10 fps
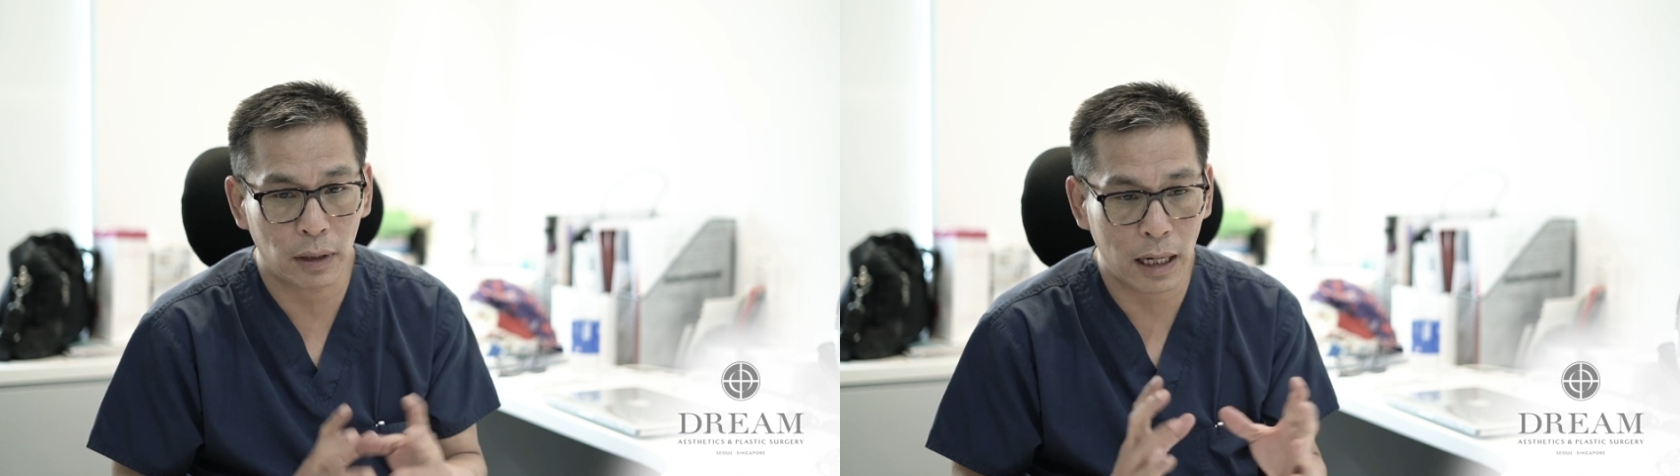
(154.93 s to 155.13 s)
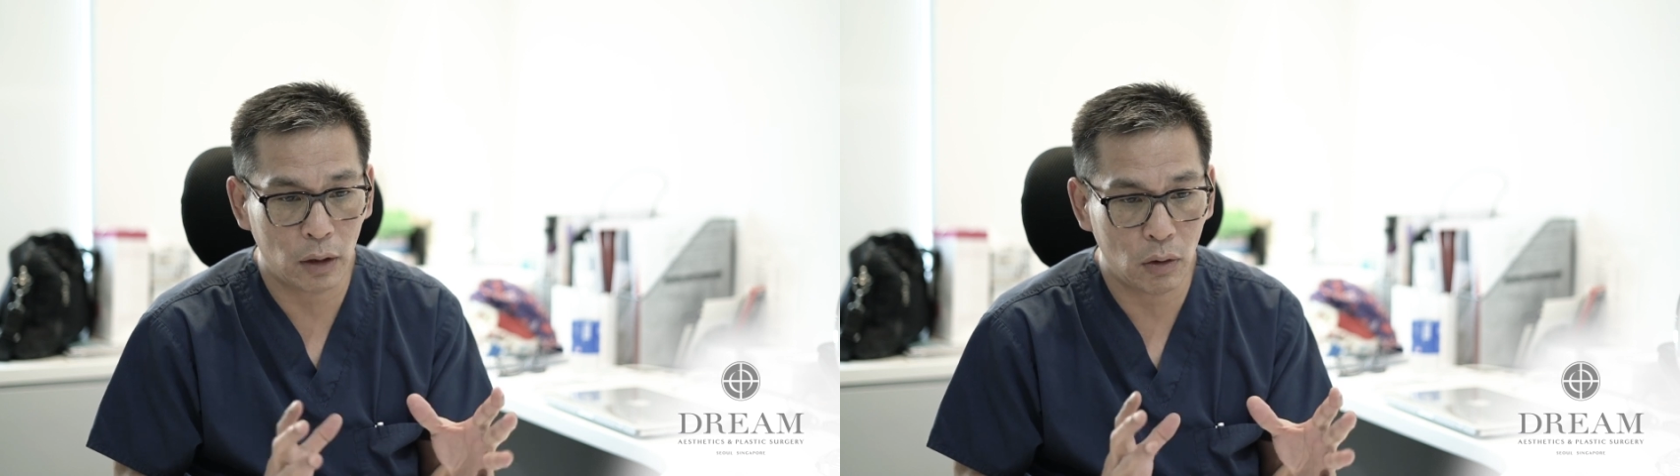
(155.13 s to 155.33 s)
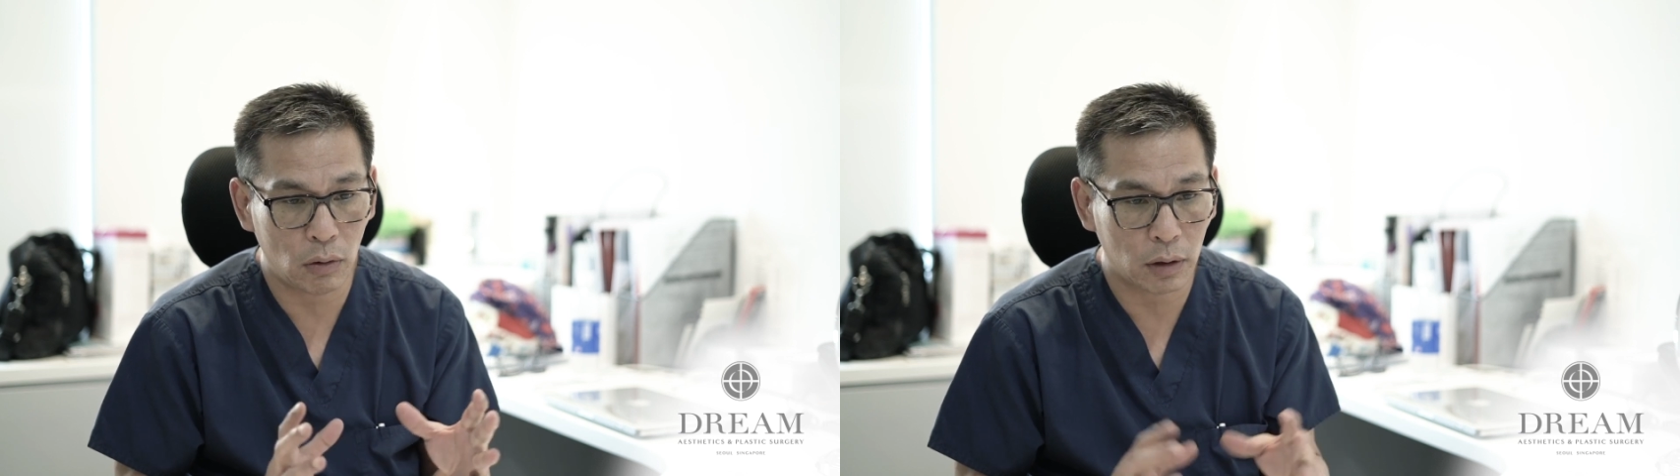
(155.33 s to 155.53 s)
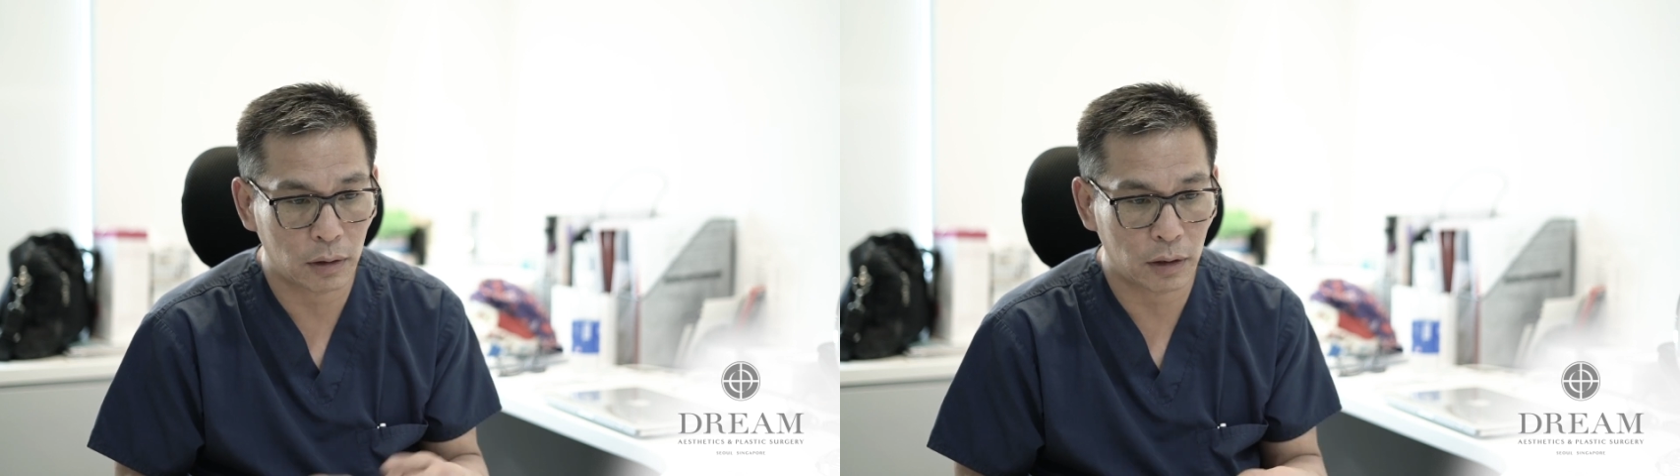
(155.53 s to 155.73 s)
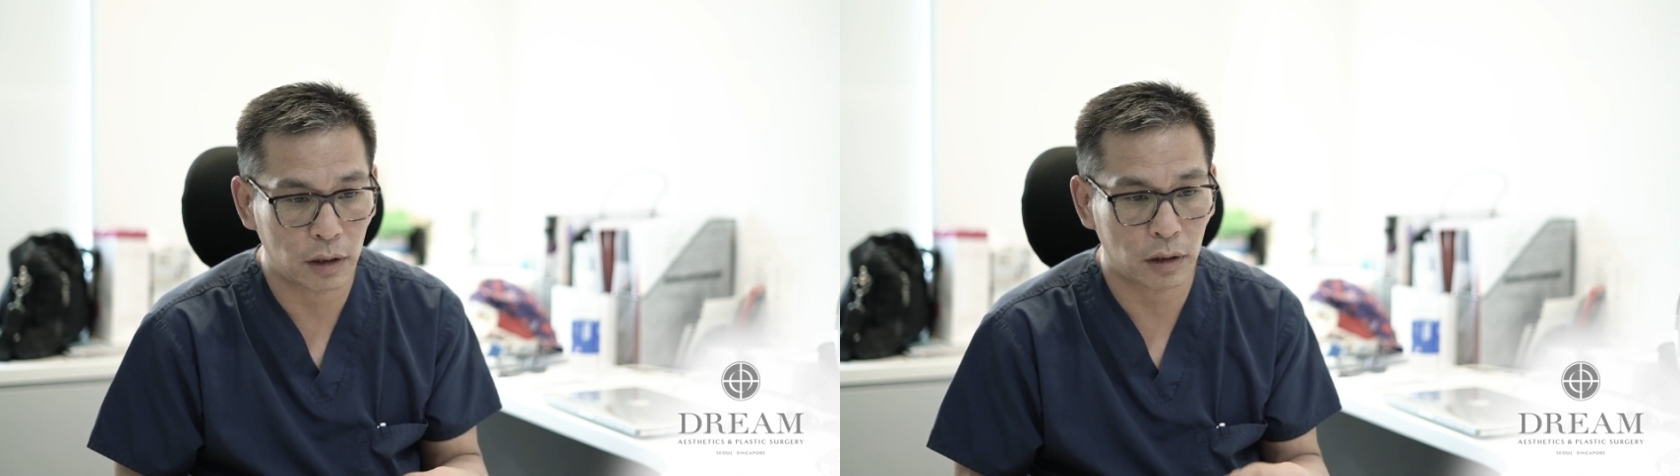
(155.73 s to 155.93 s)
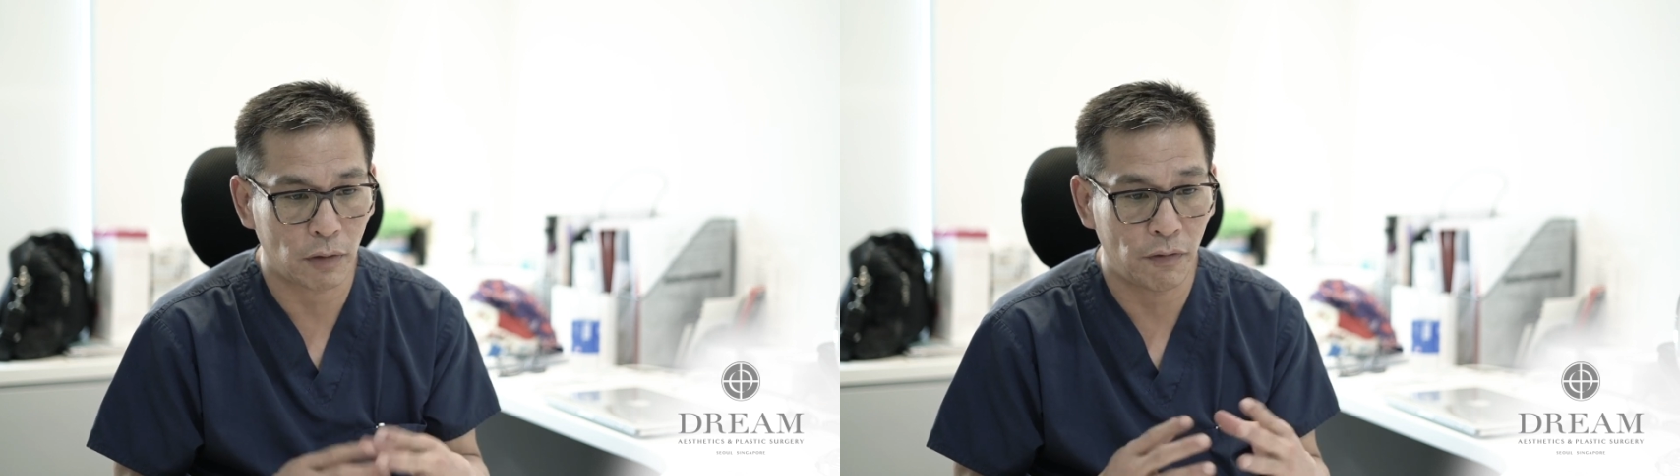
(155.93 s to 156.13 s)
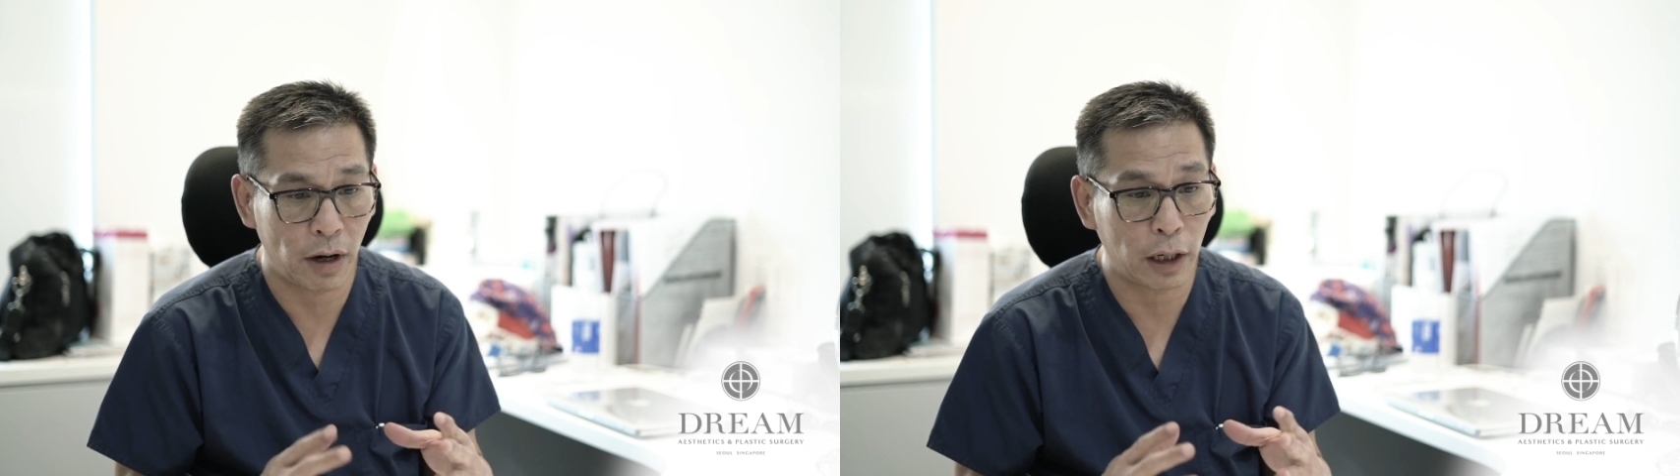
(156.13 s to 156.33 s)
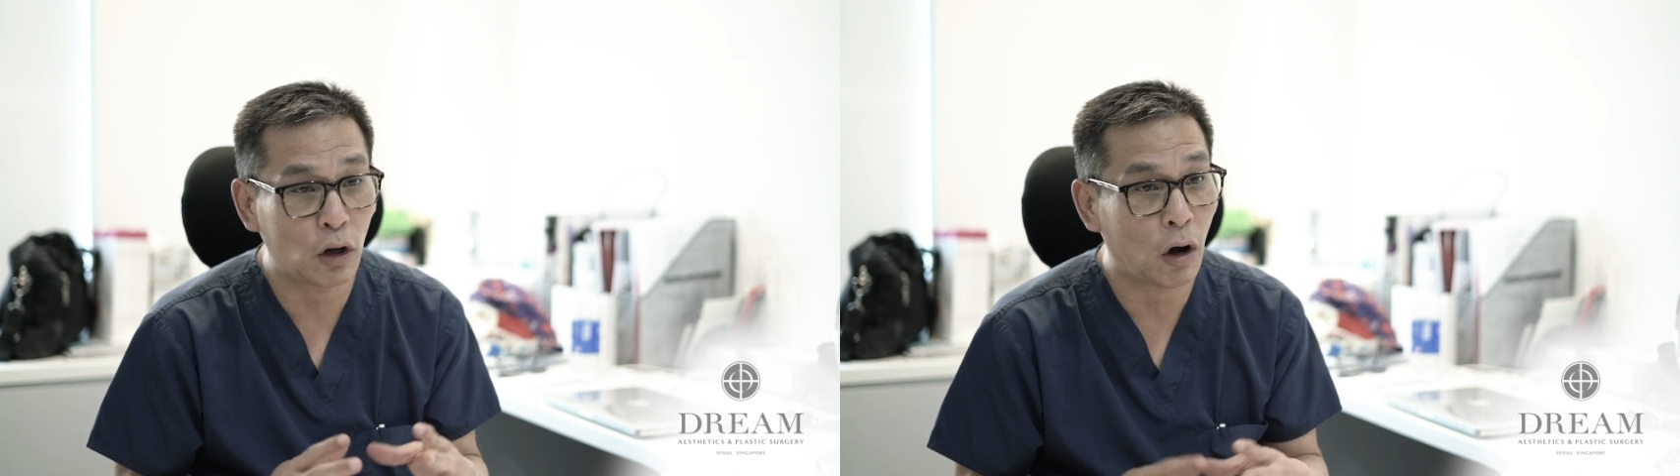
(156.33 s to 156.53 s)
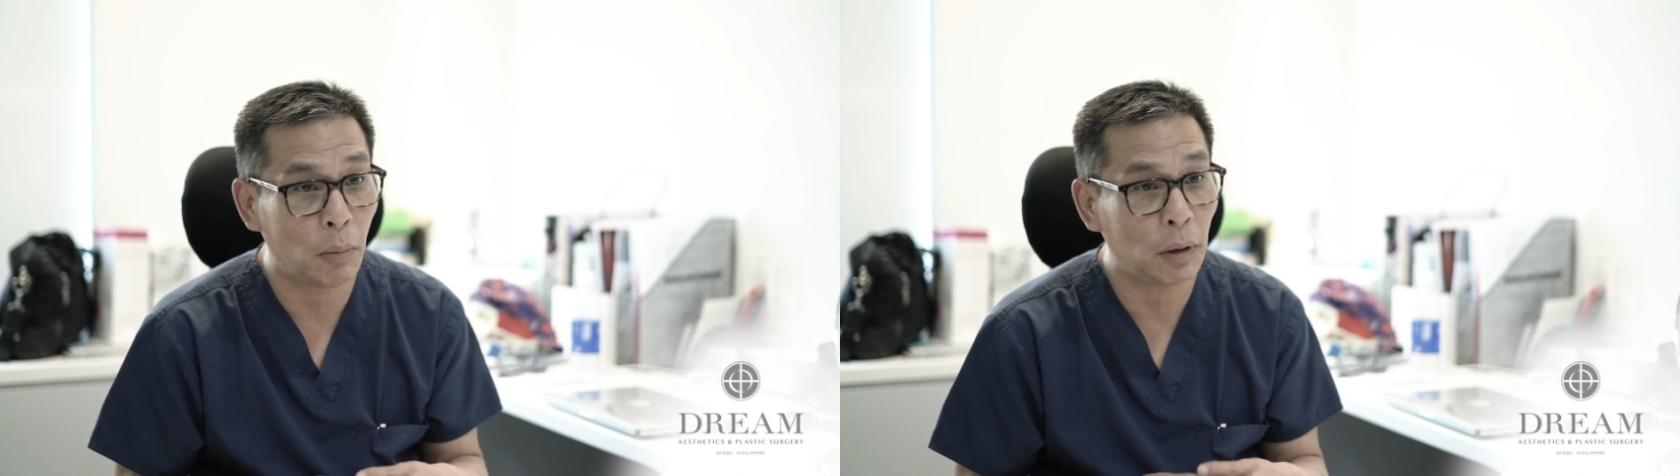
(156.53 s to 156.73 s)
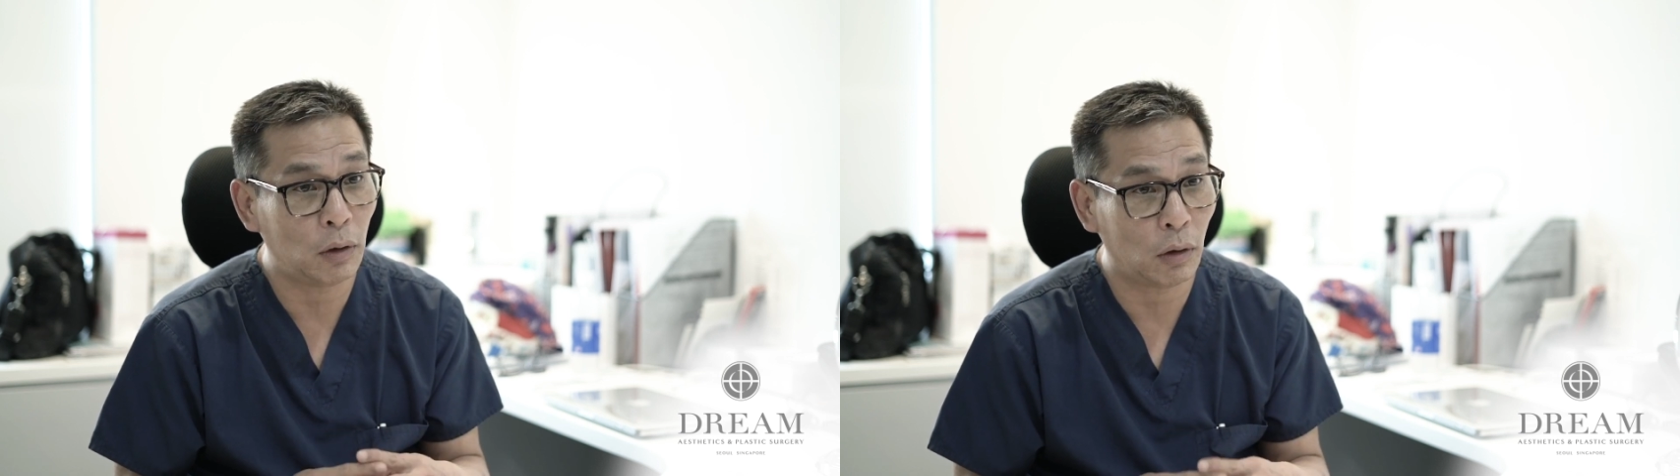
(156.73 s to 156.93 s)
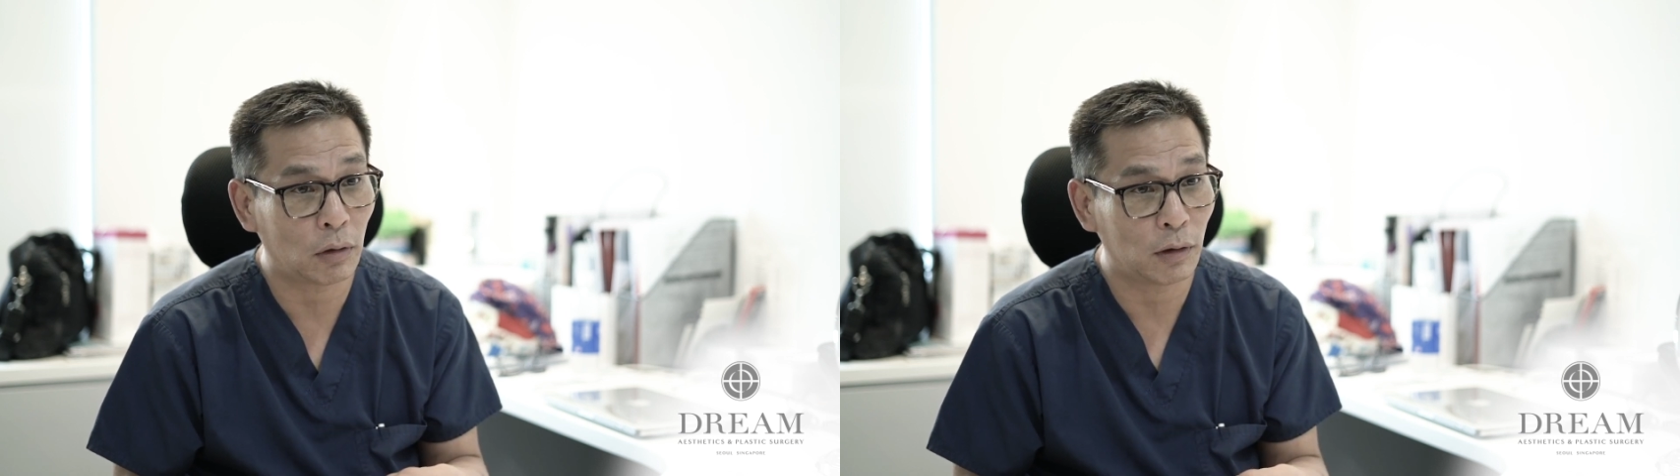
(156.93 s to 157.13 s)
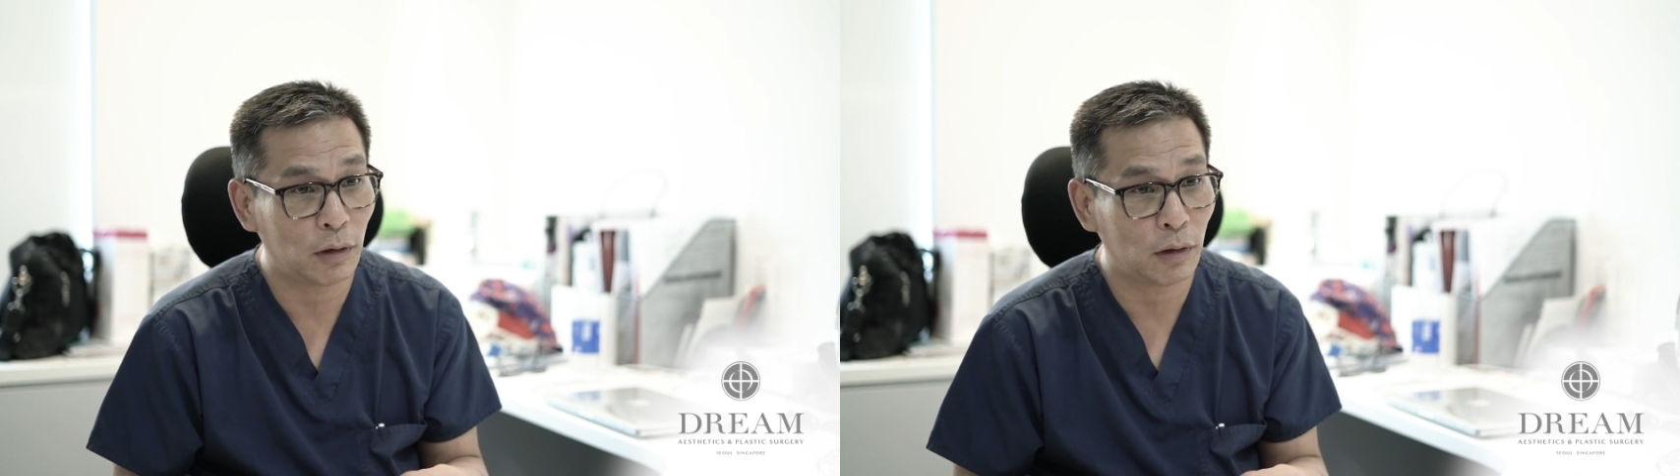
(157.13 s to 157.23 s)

that look is a very common look,